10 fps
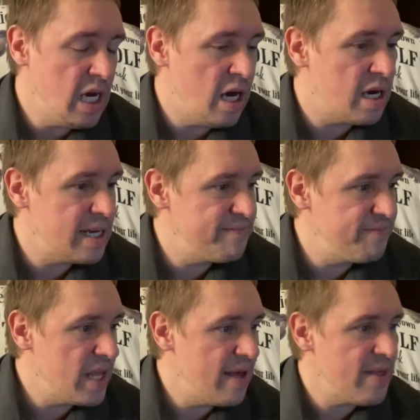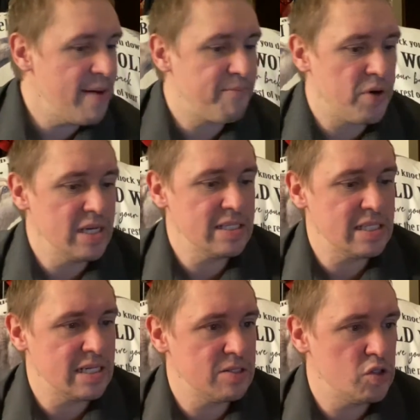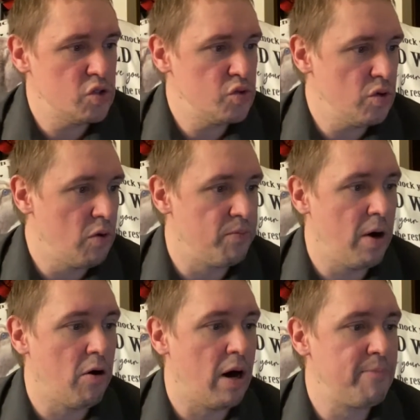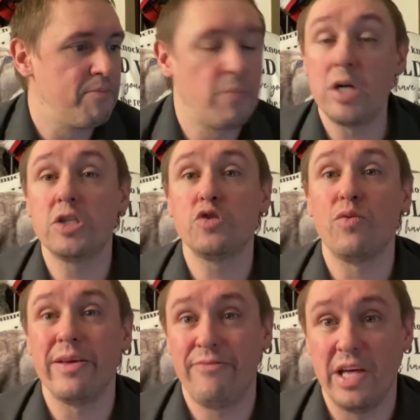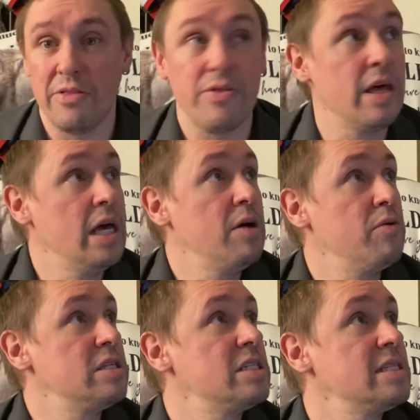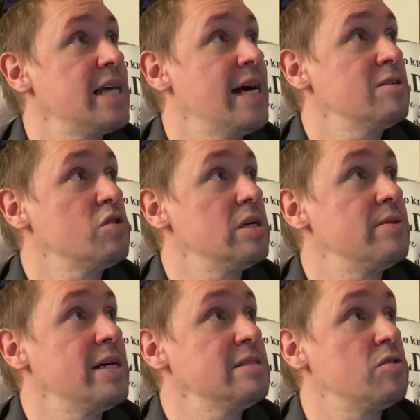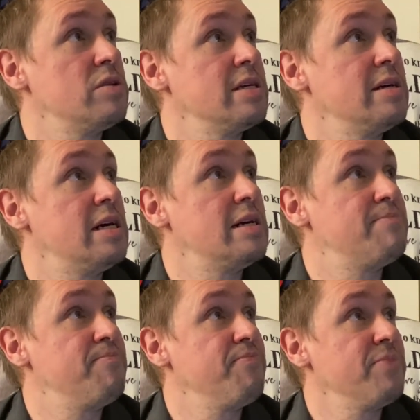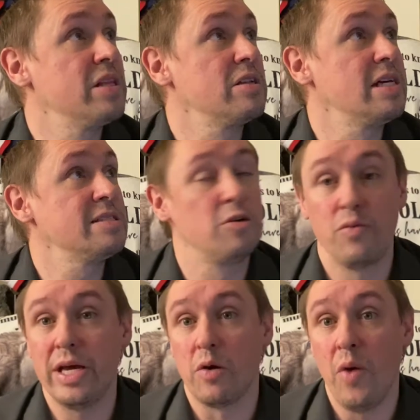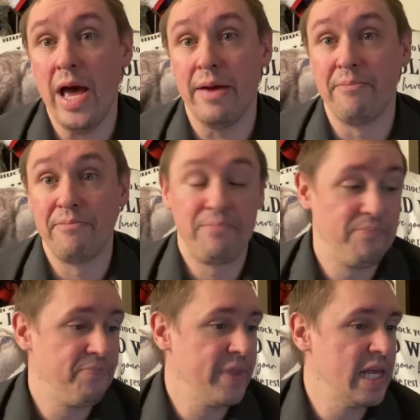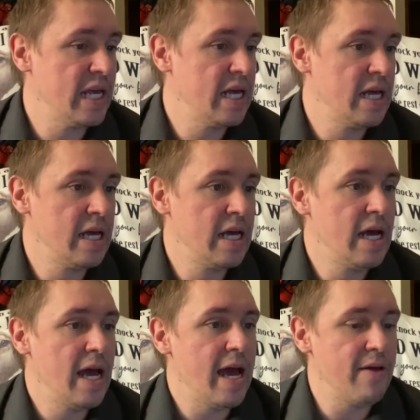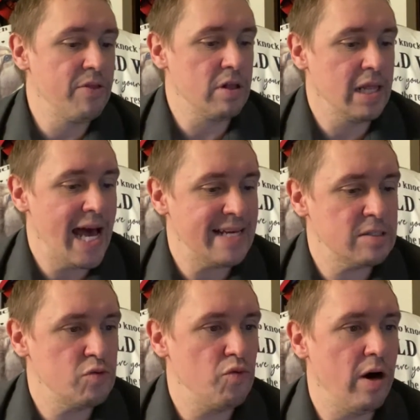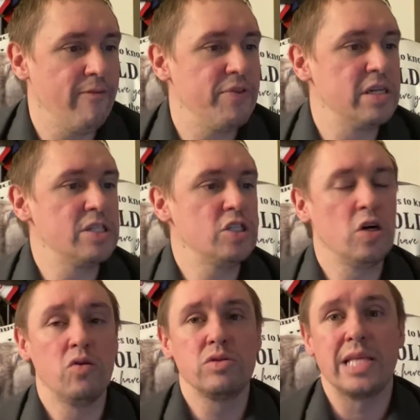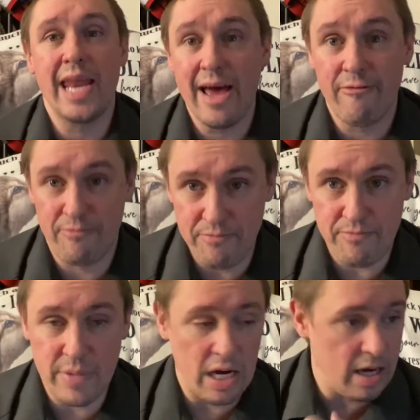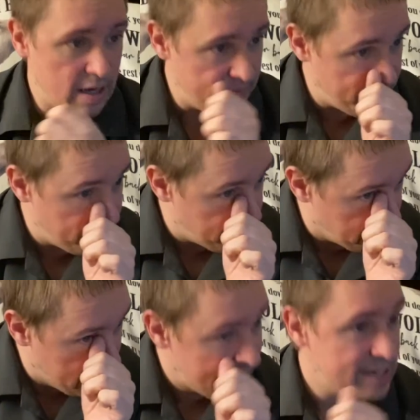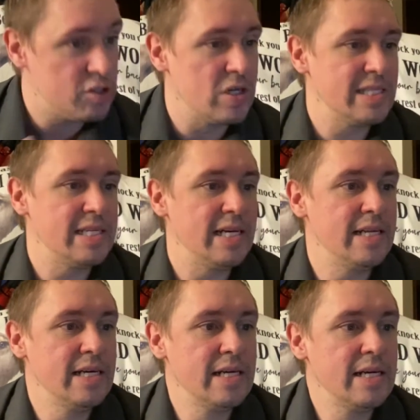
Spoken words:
All right, and that brings us to March 25th, which is actually, that's only a little less than a week away. And the last of the shows that have me interested